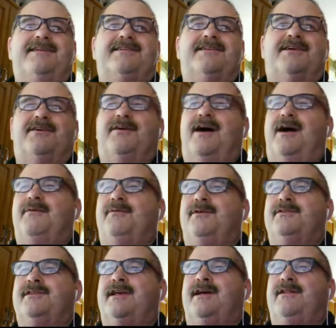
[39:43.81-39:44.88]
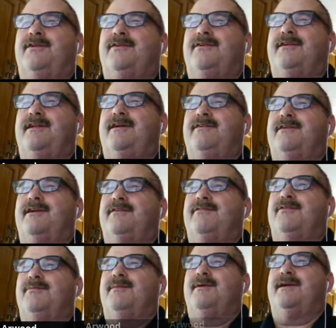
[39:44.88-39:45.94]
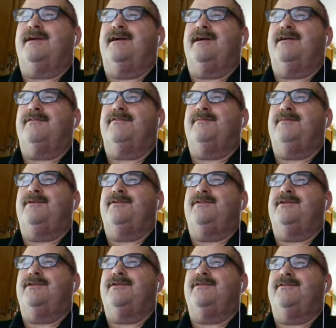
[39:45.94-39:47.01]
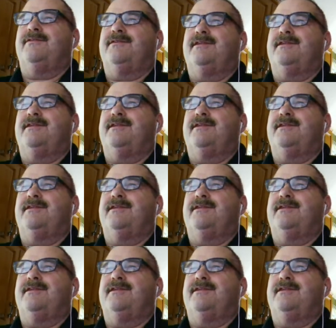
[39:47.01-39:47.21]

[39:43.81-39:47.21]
So I will tell her, and I'll give her a big hug from you too,